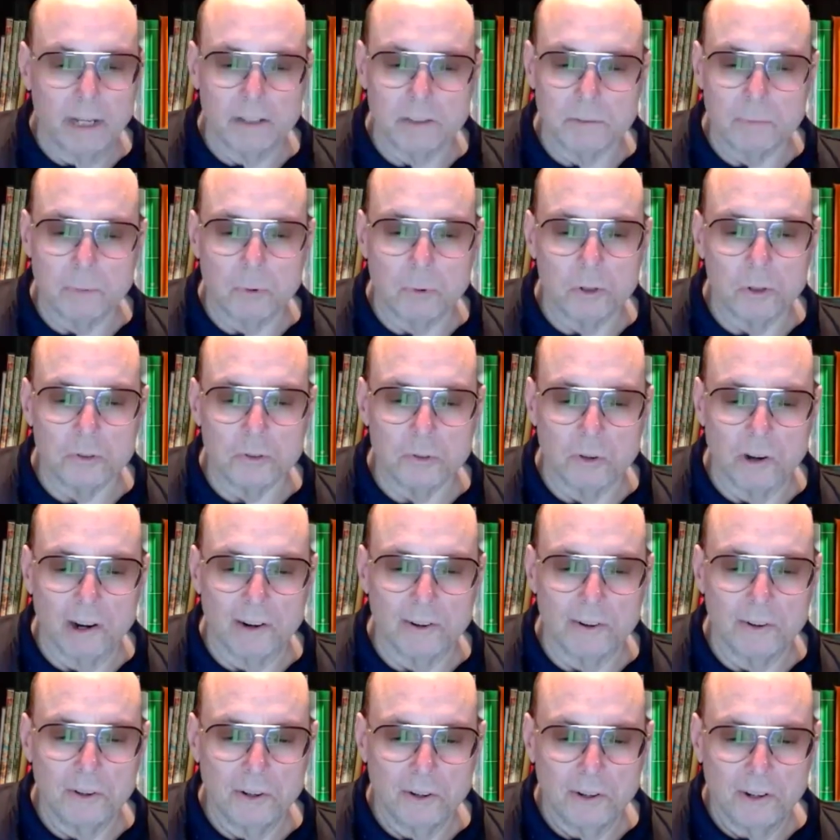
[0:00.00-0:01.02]
a sports
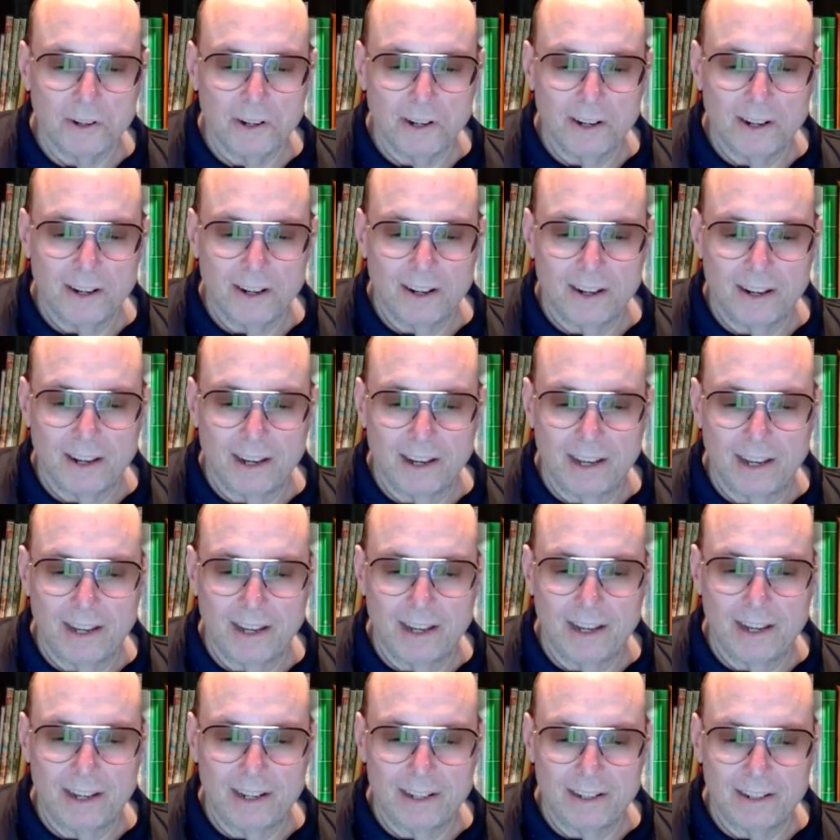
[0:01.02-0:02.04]
writer,
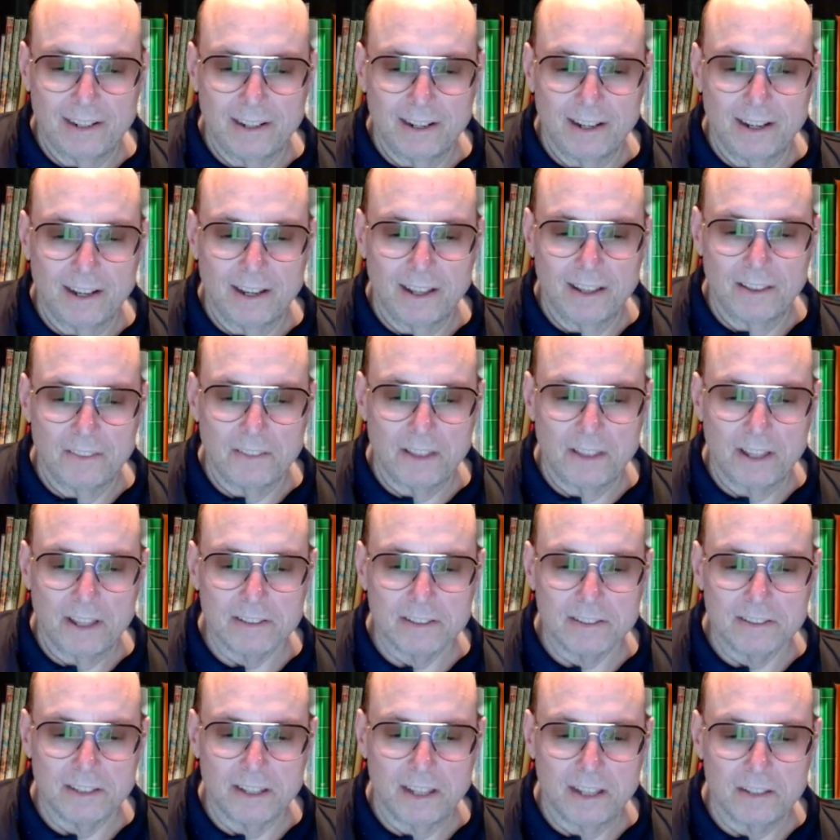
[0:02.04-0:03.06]
and
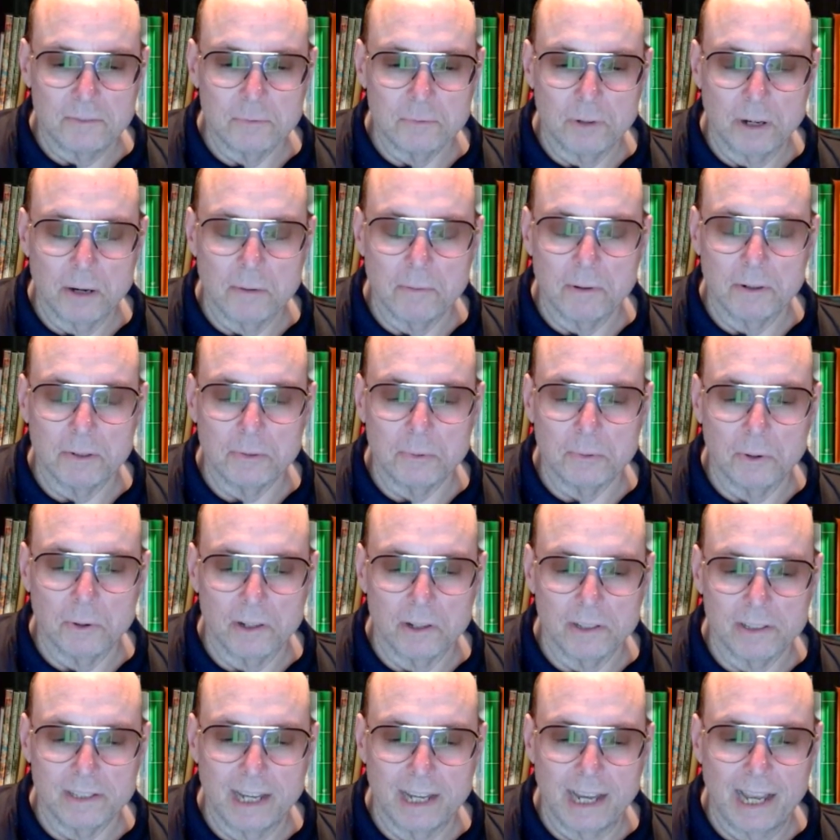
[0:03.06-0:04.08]
that's pretty much where
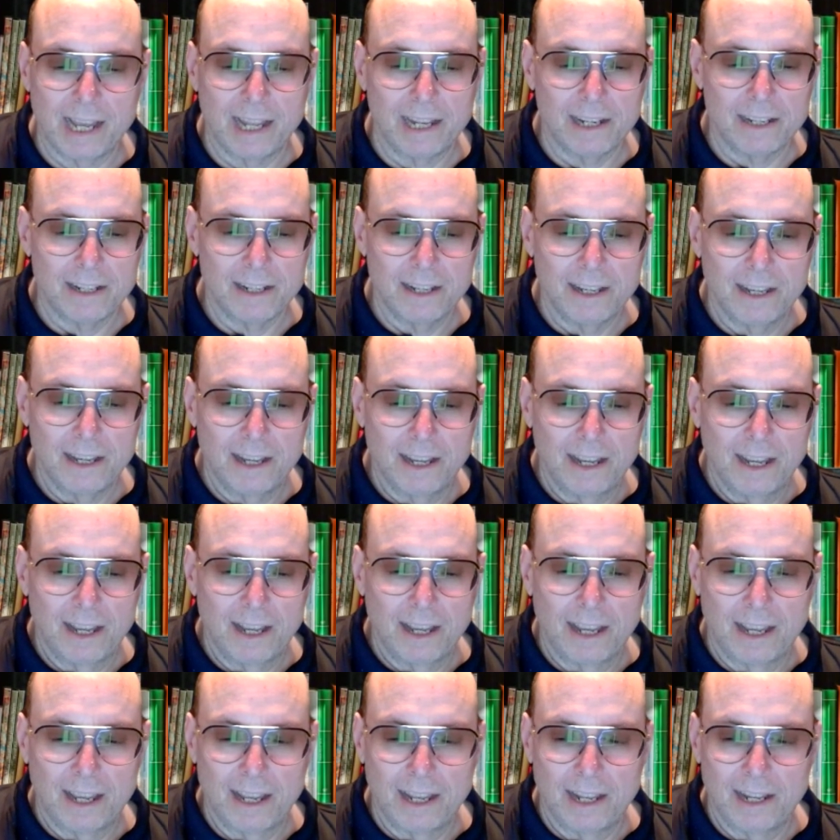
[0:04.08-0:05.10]
it's at.
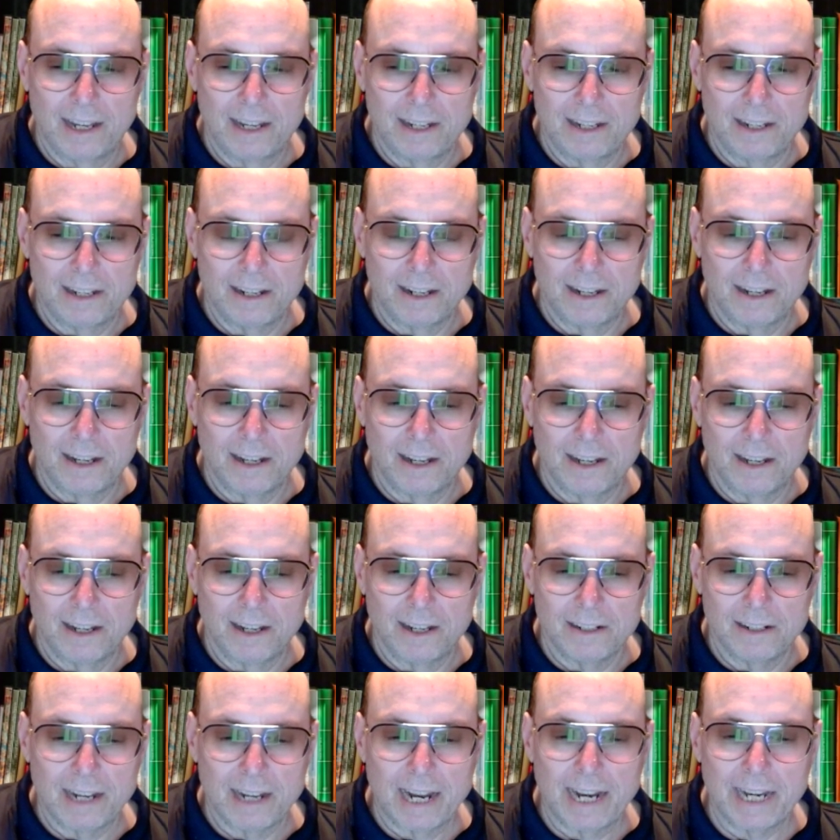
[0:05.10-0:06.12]
And
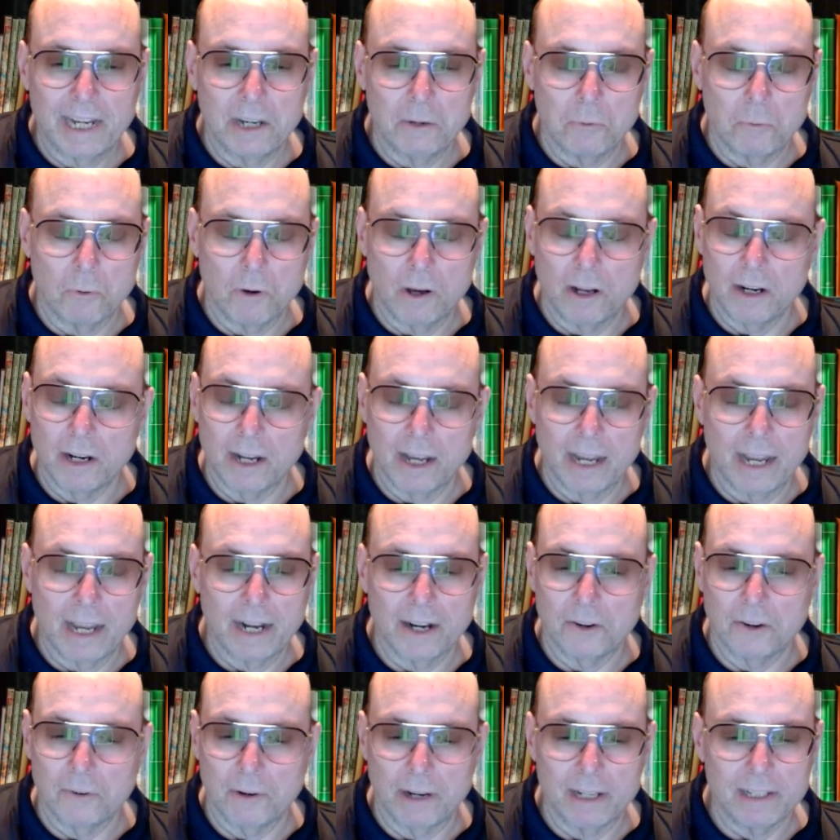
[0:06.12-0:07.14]
91, I
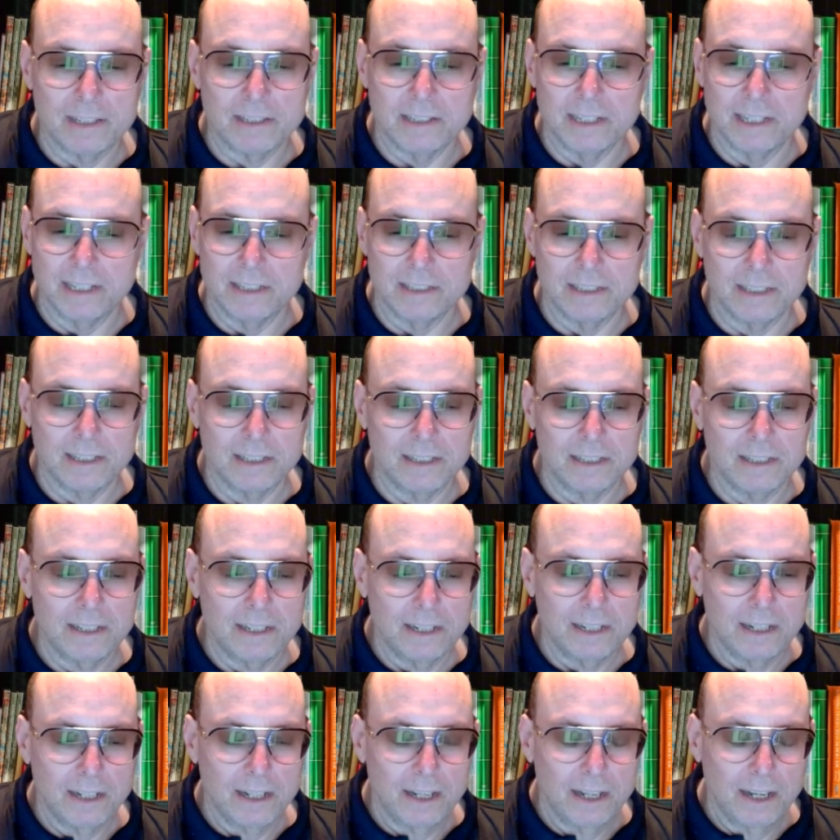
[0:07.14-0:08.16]
had a great season.
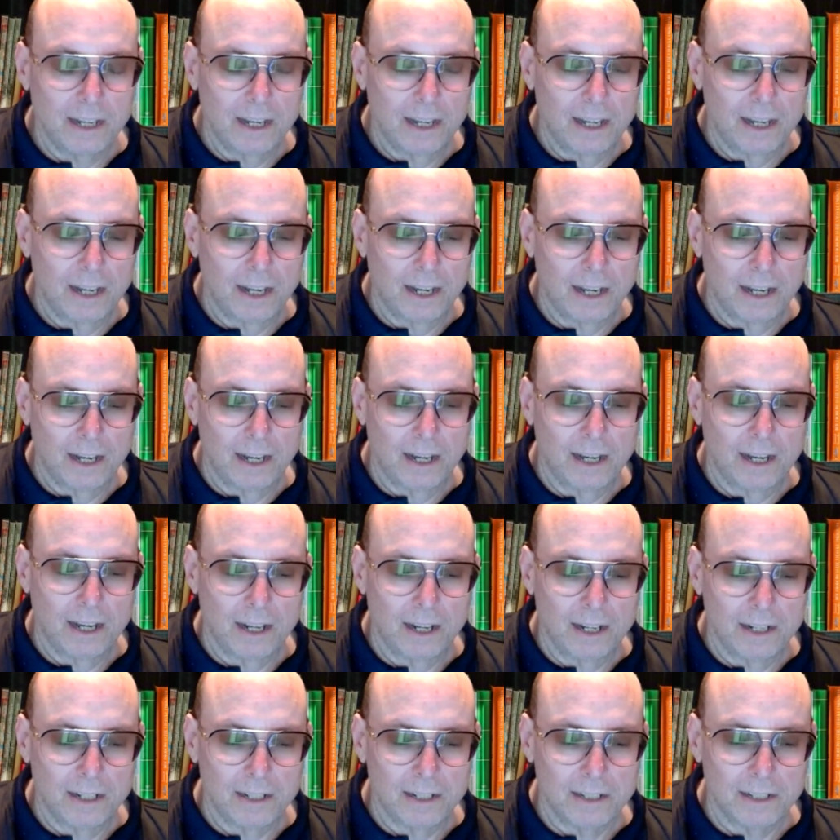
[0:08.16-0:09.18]

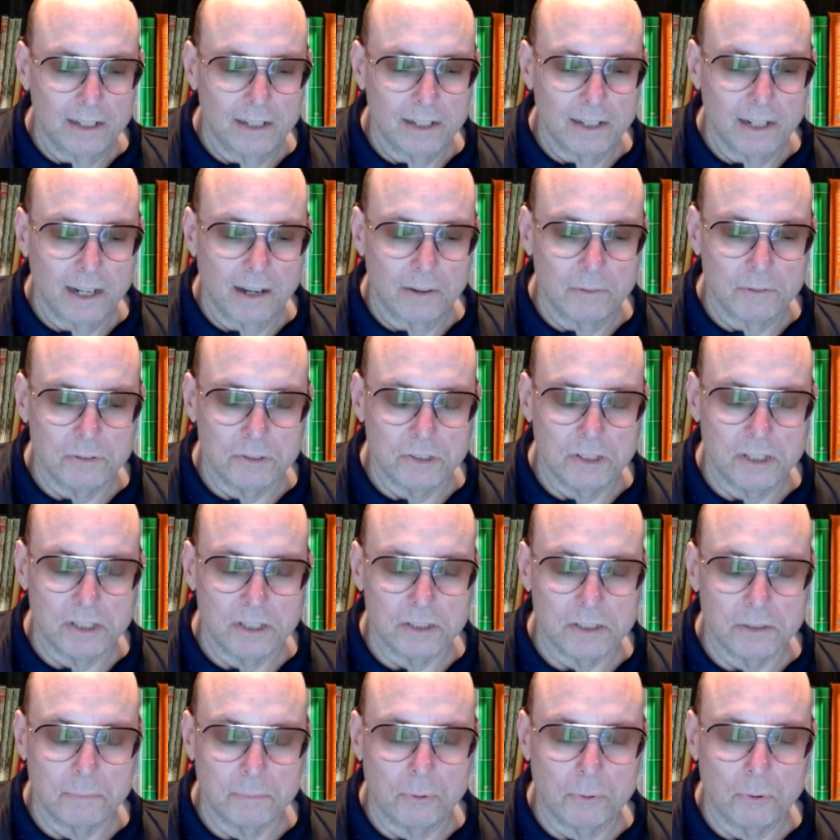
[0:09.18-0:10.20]
I was
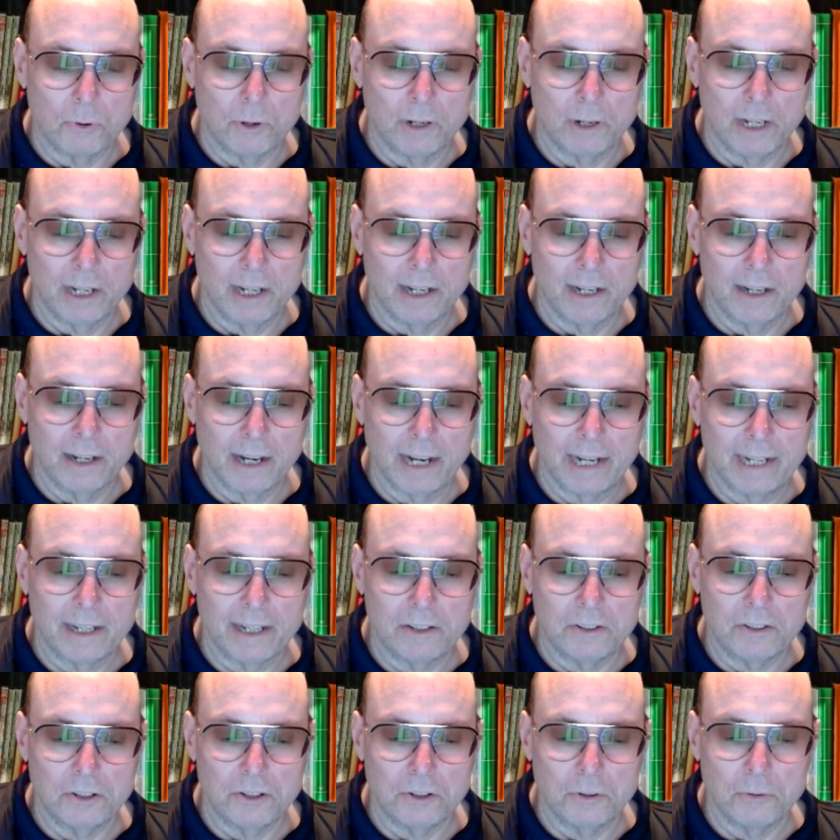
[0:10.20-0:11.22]
disappointed in
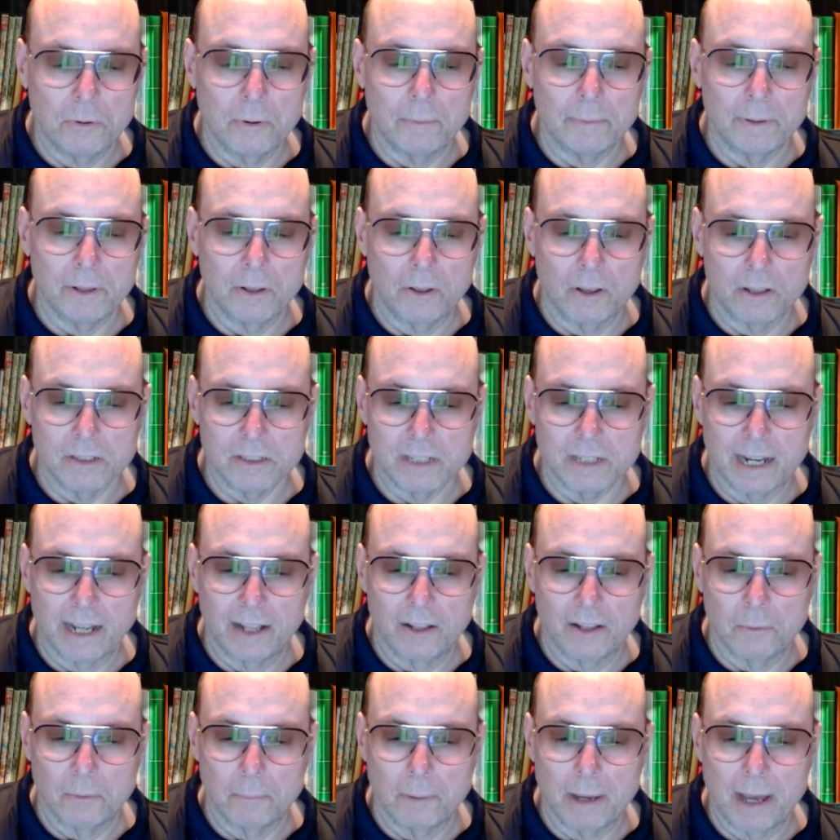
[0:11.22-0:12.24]
92 when we lost to
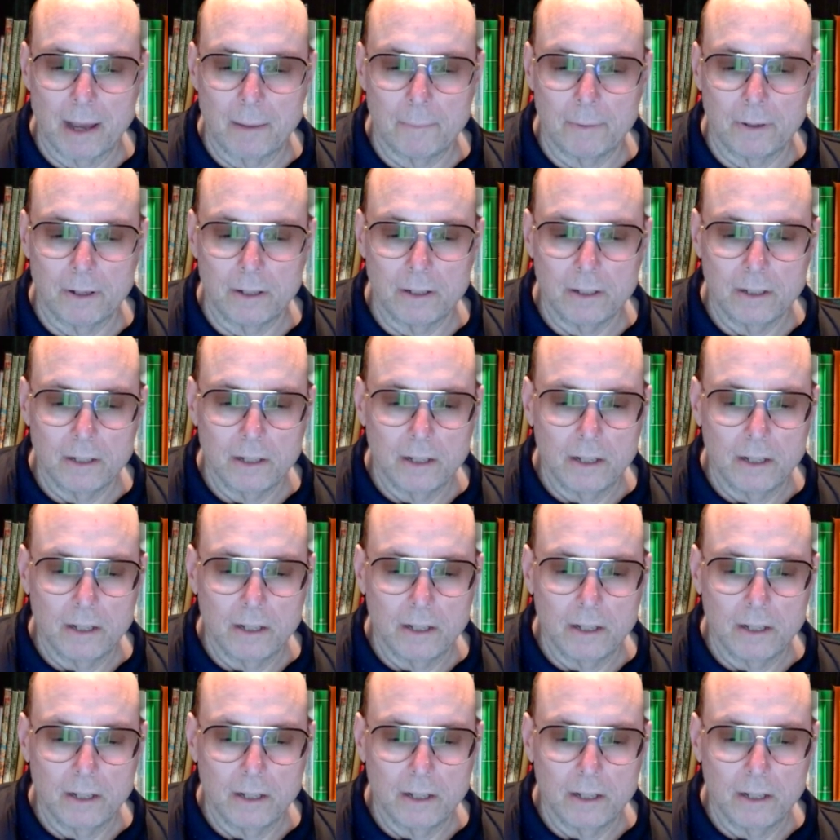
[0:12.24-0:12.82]
Alabama